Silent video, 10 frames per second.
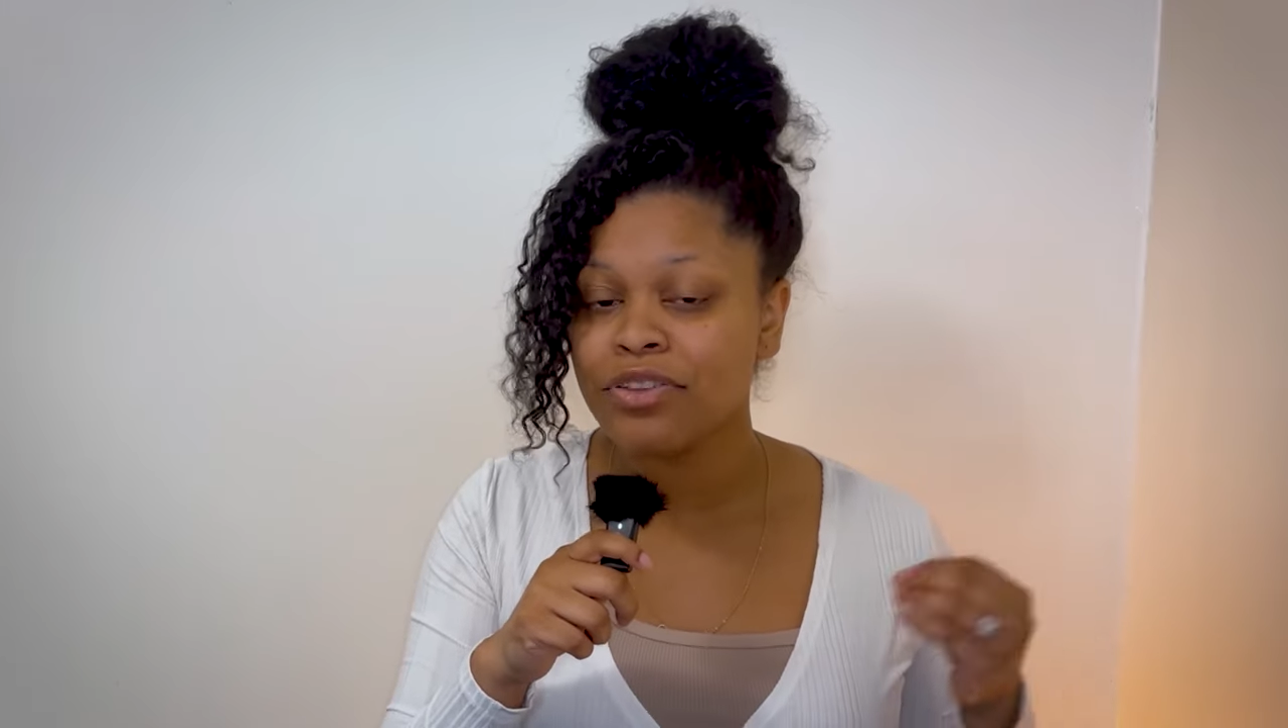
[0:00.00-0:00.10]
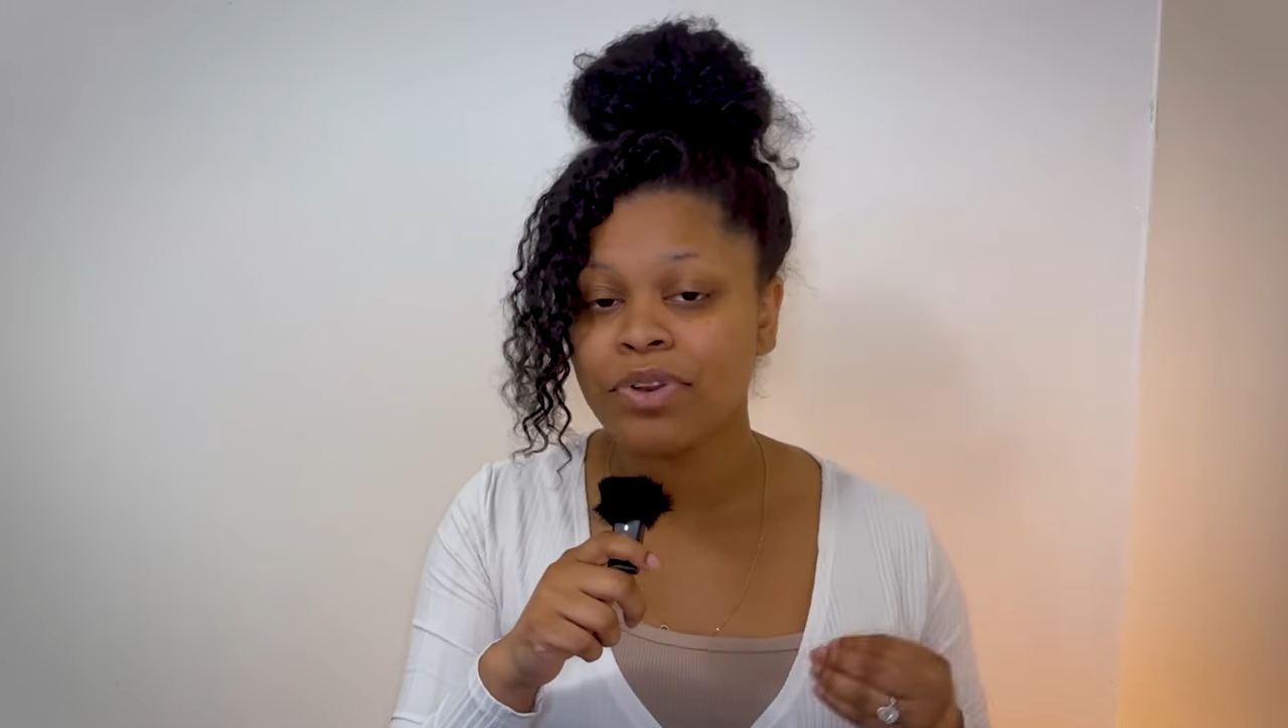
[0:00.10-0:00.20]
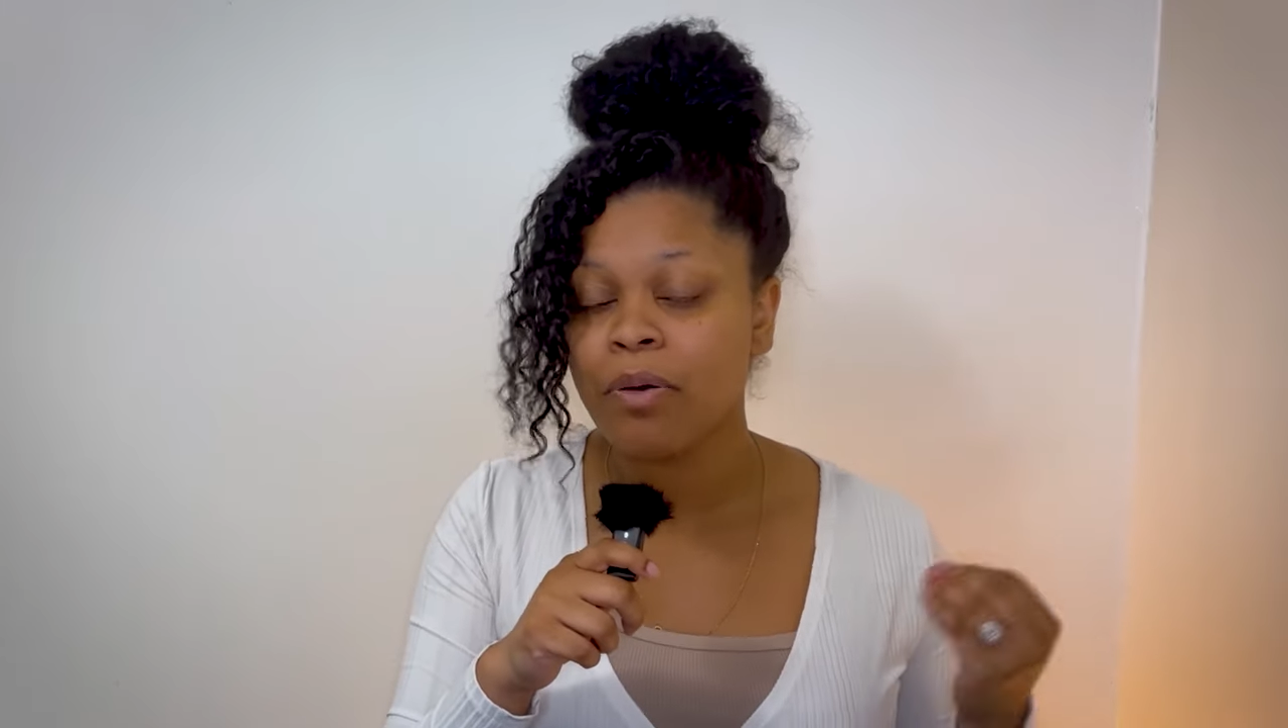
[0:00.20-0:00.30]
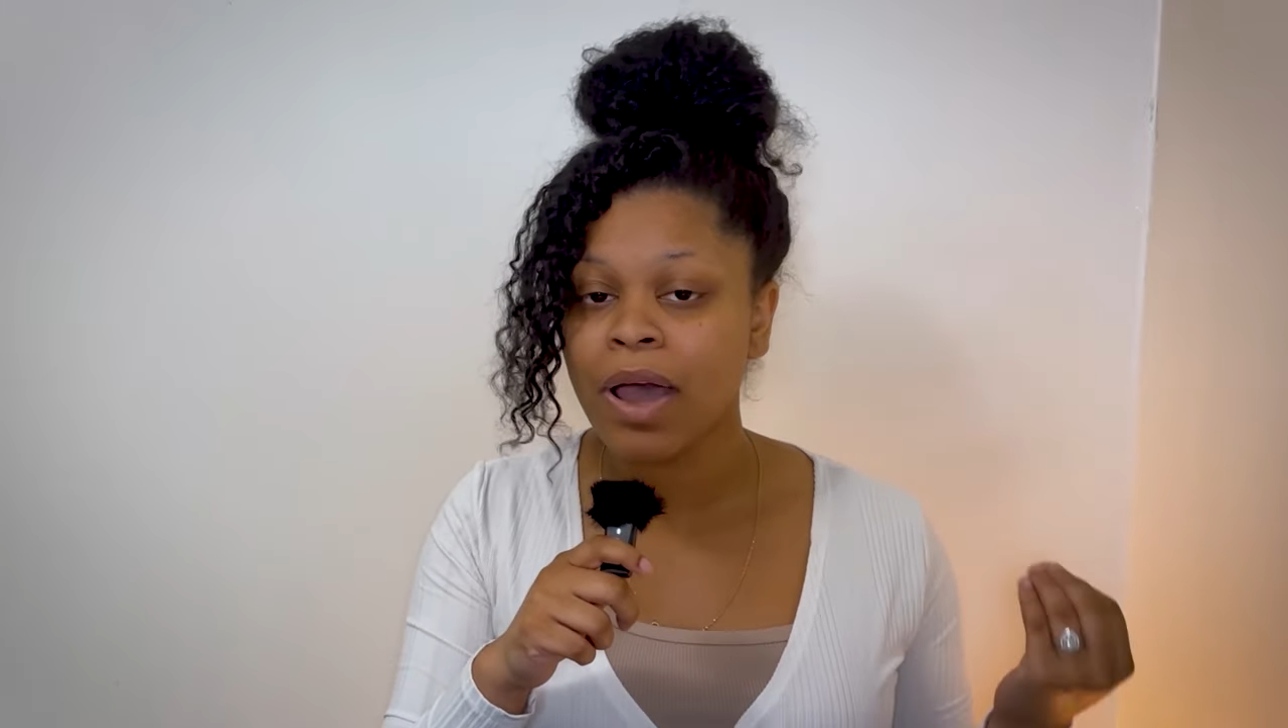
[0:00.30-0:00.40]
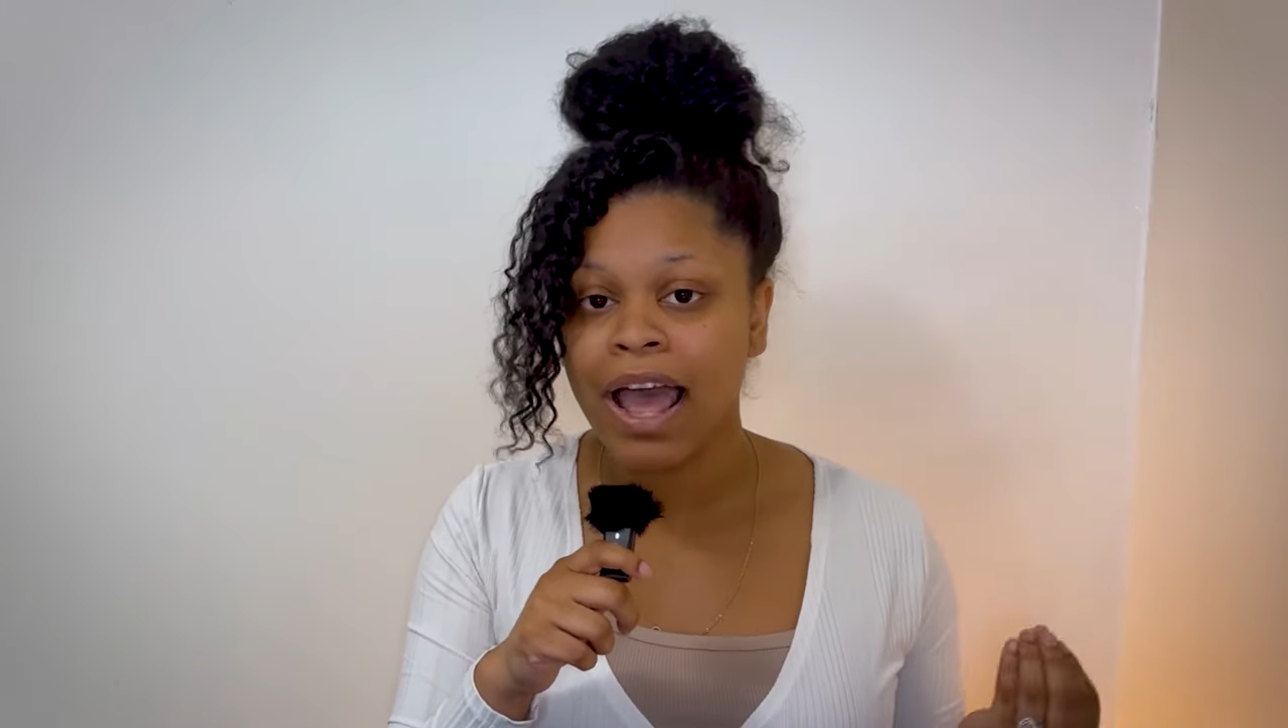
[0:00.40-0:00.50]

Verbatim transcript: You don't